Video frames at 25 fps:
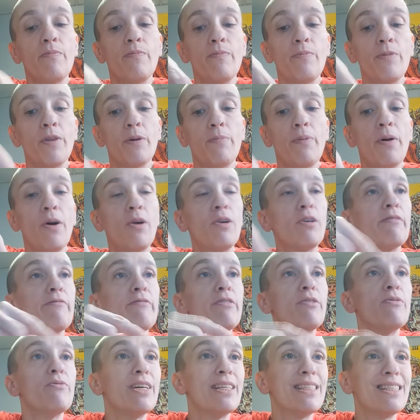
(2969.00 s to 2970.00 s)
the part of
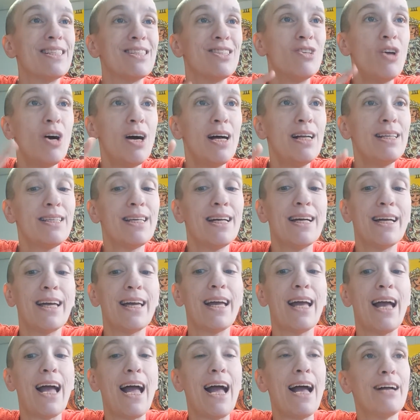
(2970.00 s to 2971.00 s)
you that's not
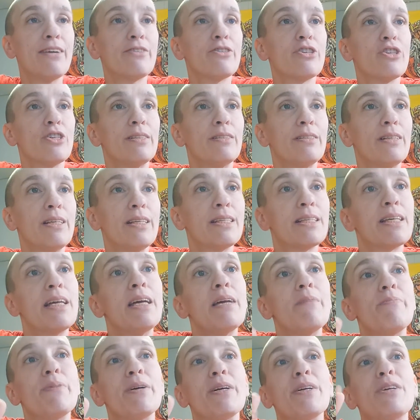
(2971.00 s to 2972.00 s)
taking action, is
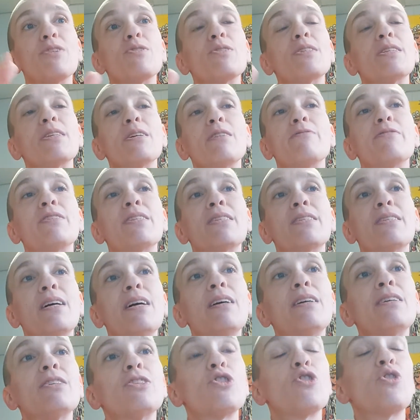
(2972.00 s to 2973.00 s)
keeping yourself
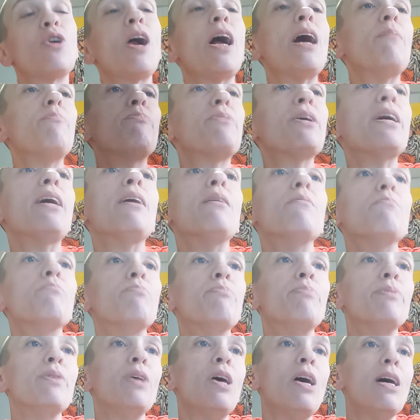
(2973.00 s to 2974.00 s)
stuck, trapped, and
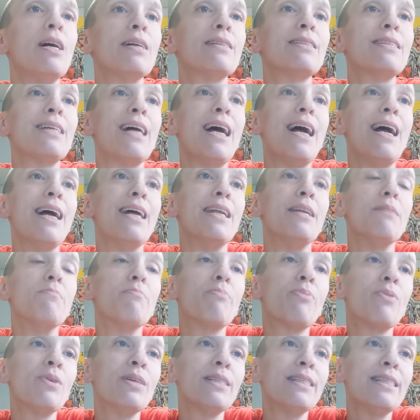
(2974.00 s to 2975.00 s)
blocked, and
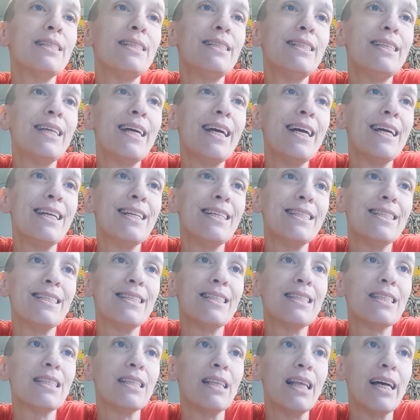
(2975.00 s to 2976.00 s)
imprisoned and
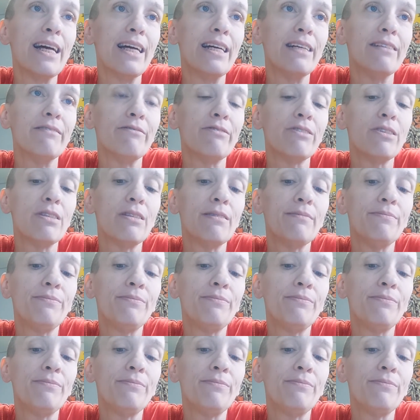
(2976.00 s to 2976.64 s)
enslaved.